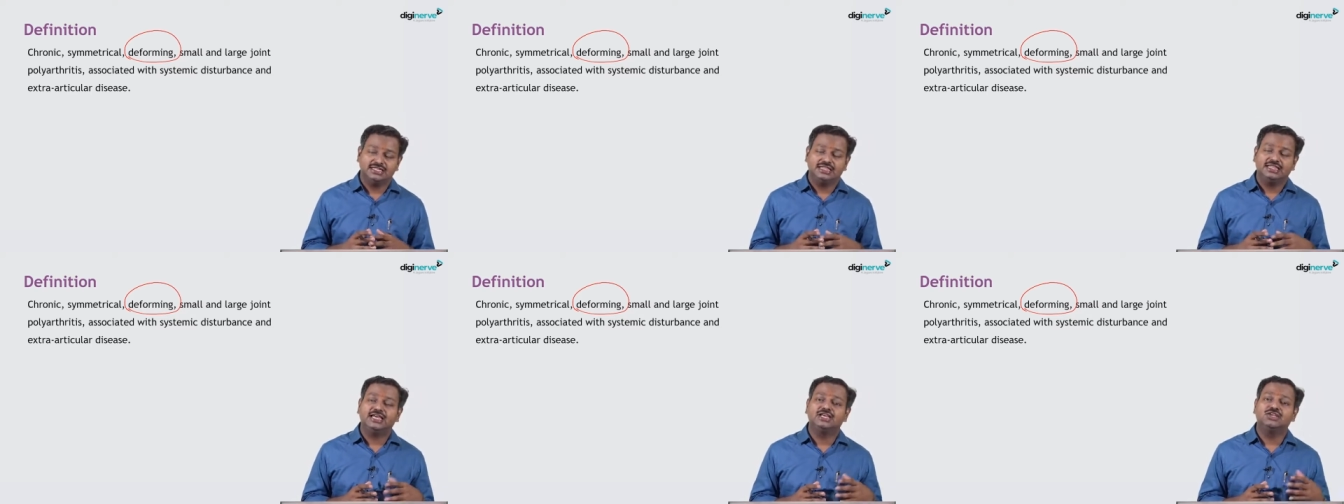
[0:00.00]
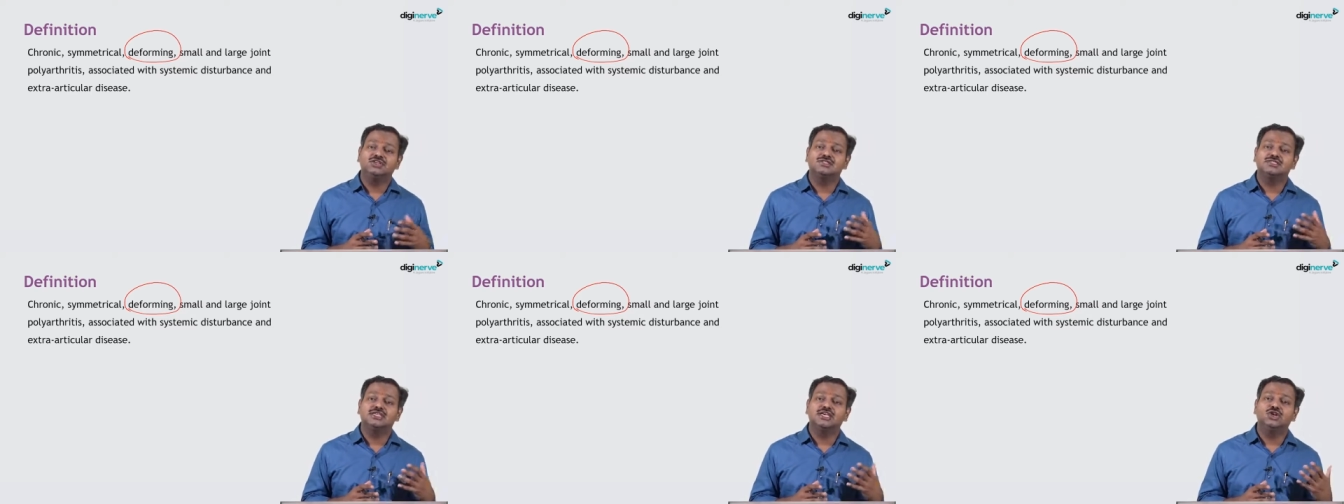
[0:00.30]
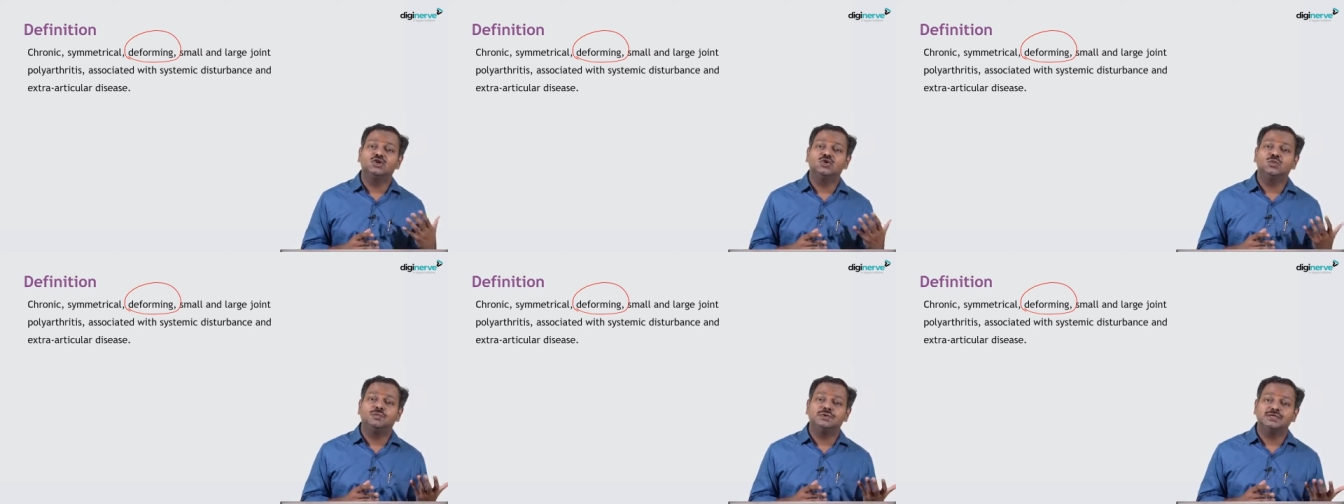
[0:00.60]
Like you say
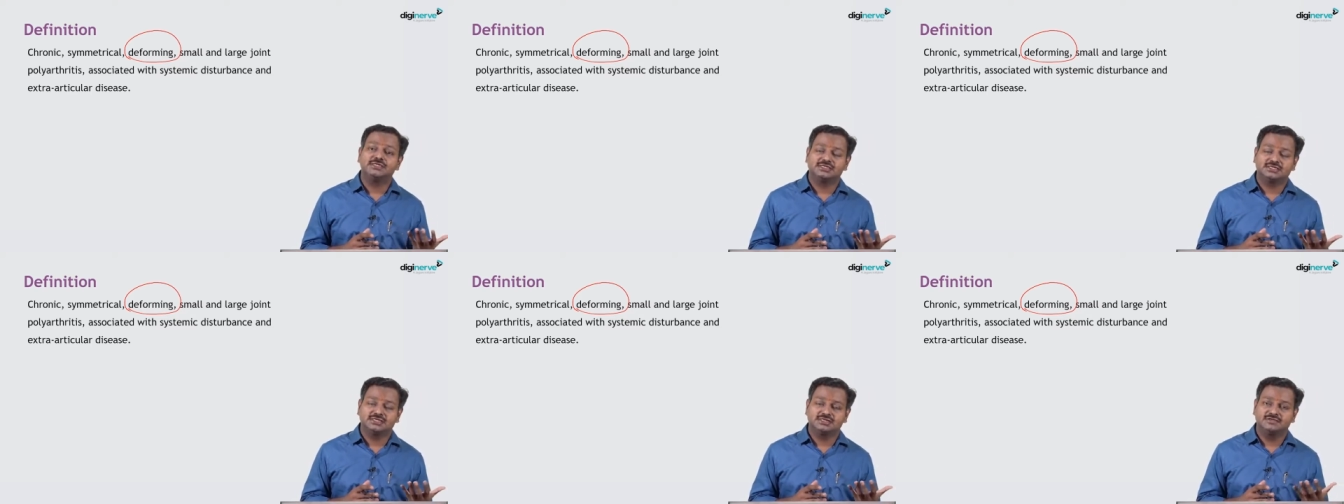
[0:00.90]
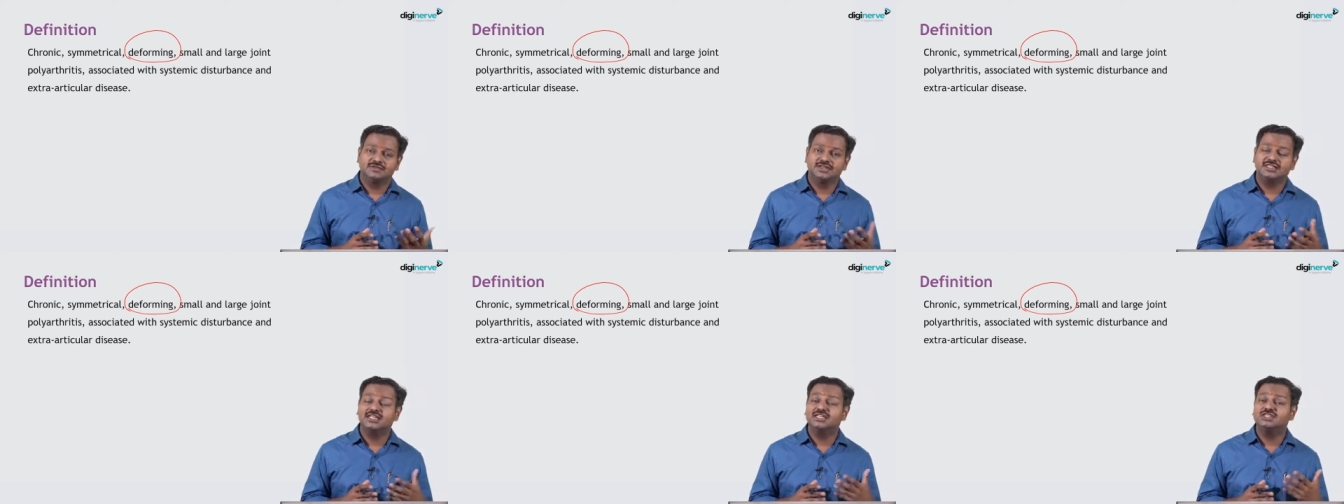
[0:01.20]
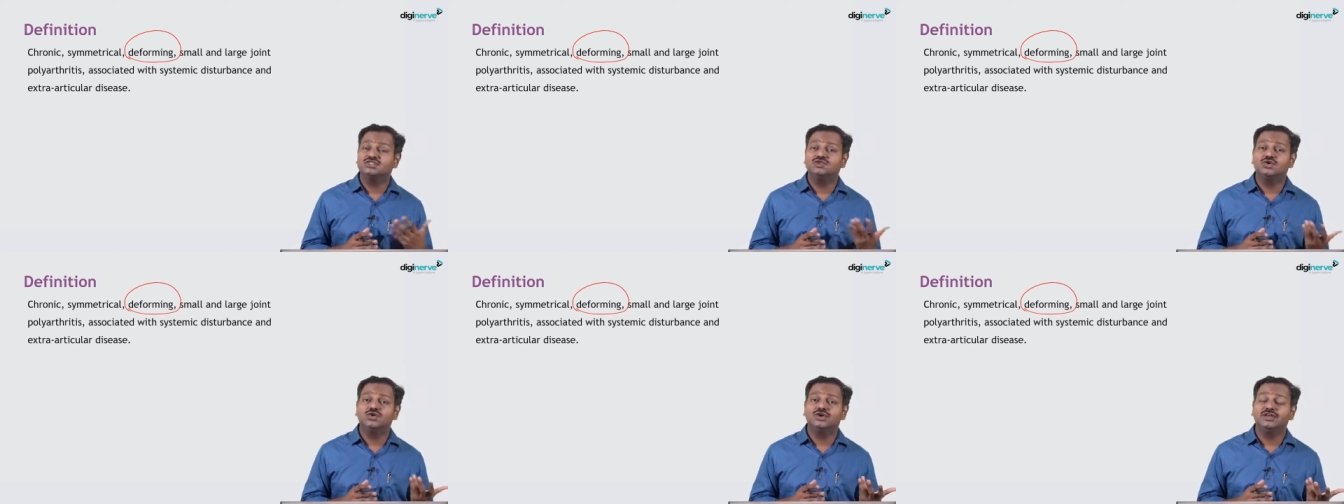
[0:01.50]
lupus, where there
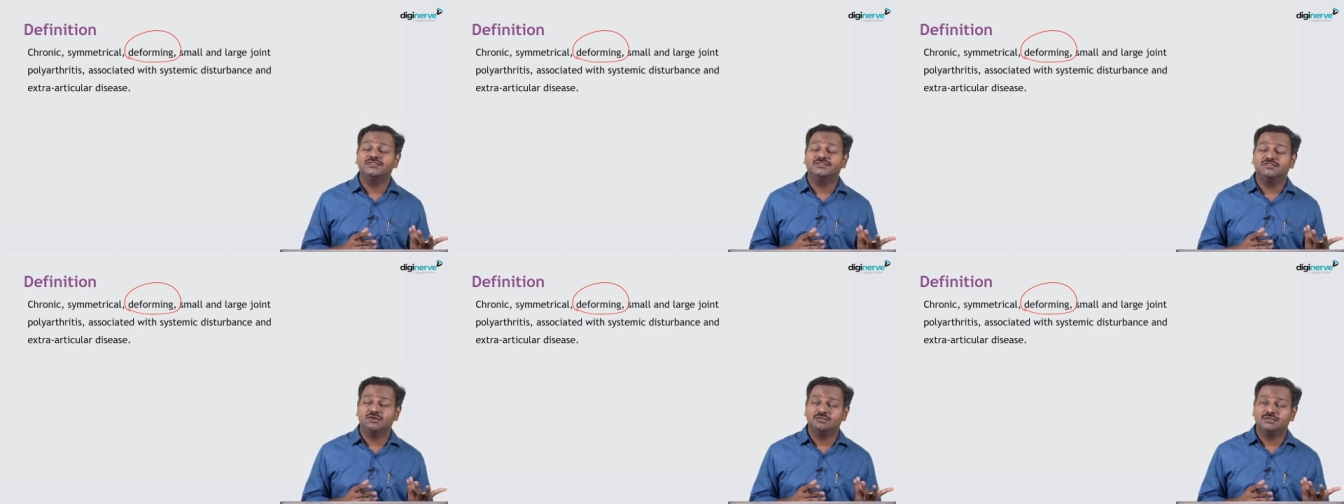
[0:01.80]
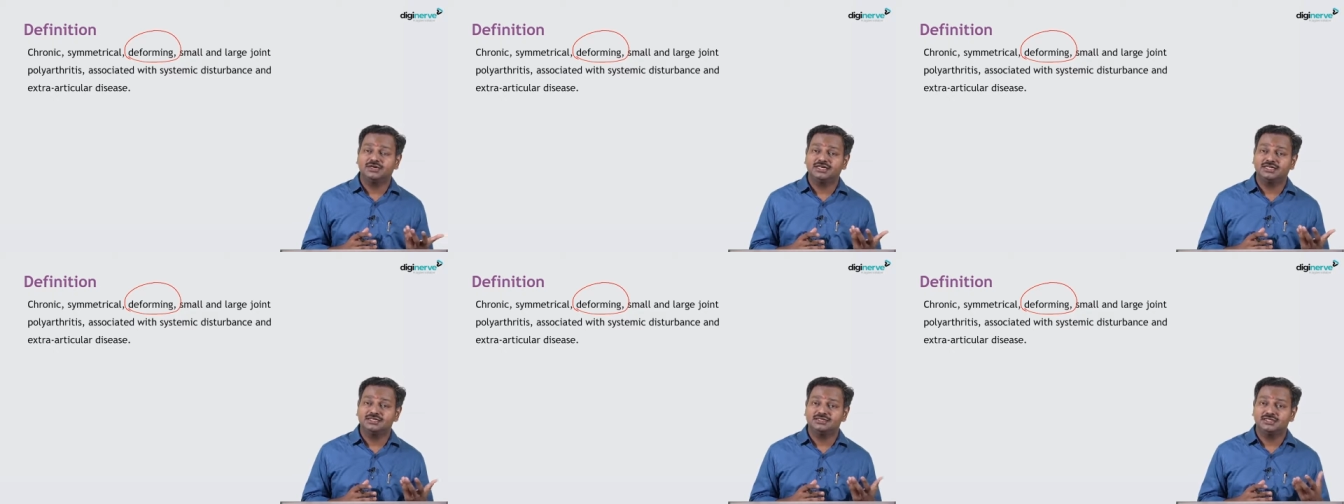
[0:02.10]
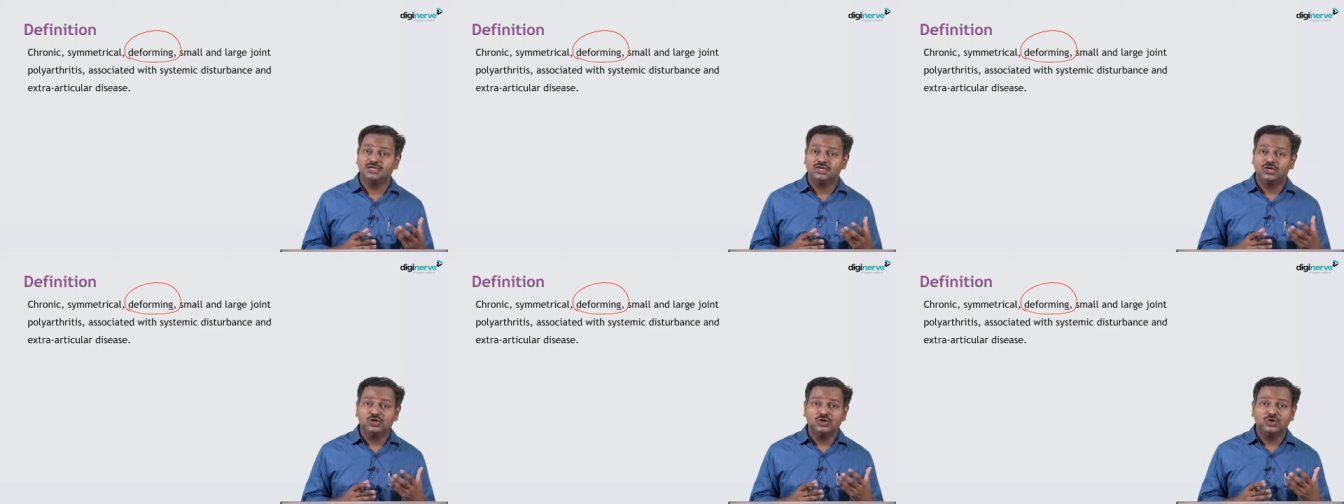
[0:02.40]
is no deformities.